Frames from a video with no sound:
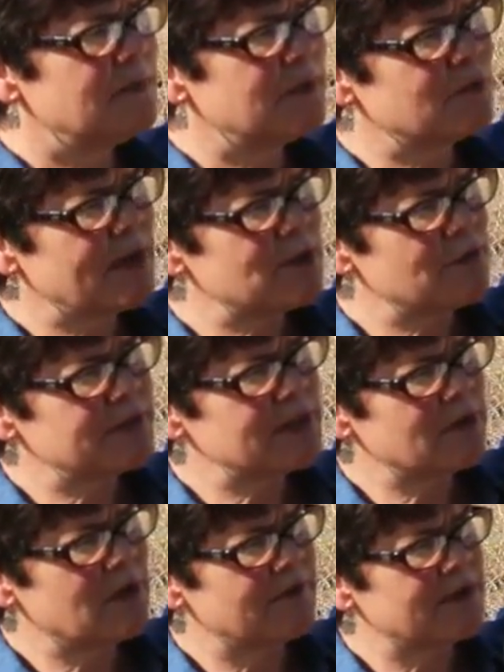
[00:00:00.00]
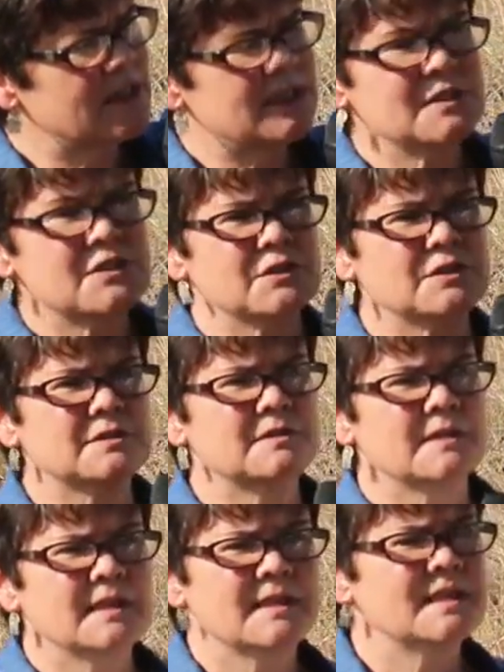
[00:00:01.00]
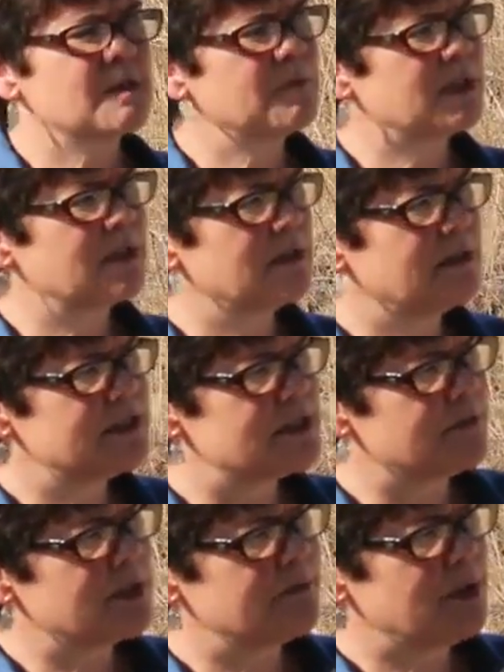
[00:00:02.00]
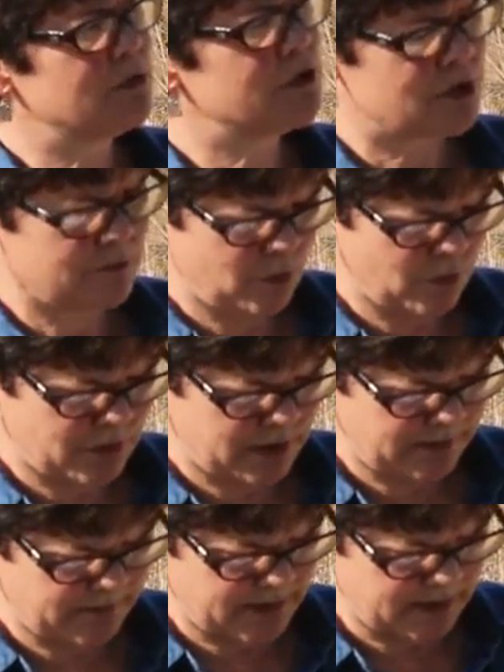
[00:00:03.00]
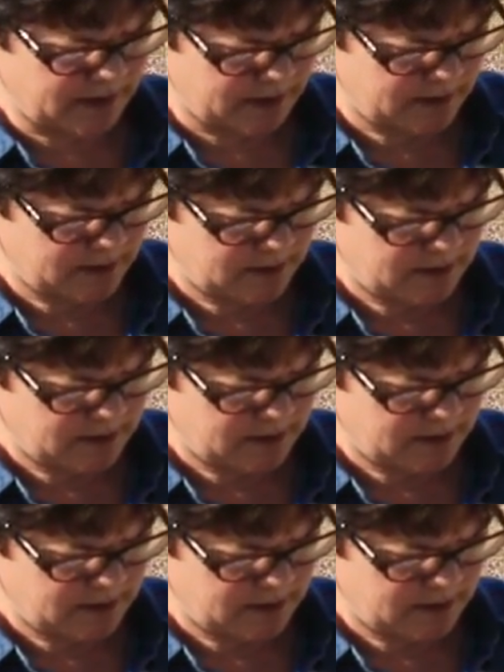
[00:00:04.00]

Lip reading: But right over there on the easel is a big poster board of the